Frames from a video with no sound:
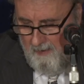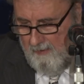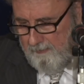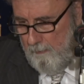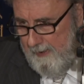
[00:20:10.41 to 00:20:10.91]

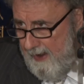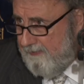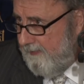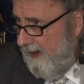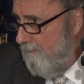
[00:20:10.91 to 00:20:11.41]
So
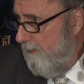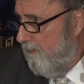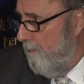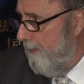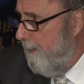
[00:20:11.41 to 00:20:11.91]
yes, government
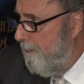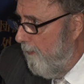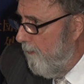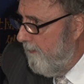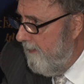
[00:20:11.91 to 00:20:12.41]
should be
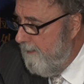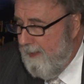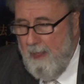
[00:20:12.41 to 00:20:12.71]
applauded,